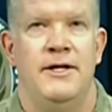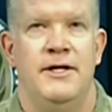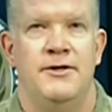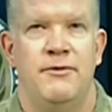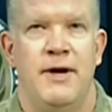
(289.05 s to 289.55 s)

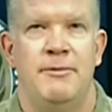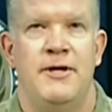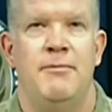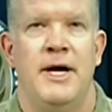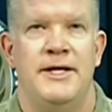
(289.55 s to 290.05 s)

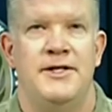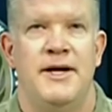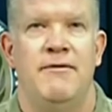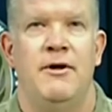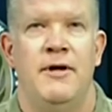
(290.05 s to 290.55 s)
disrupted by
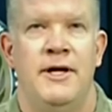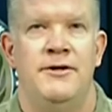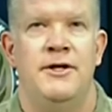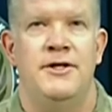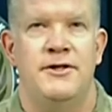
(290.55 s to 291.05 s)
several
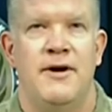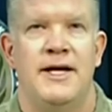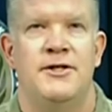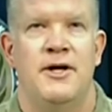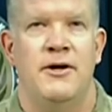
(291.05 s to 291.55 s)
hundred
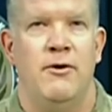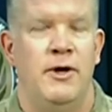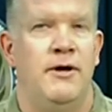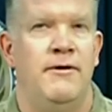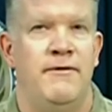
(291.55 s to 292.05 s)
strikes on
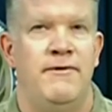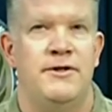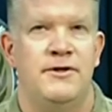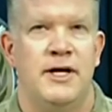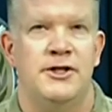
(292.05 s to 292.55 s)
oil
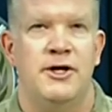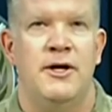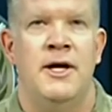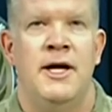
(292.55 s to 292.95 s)
infrastructure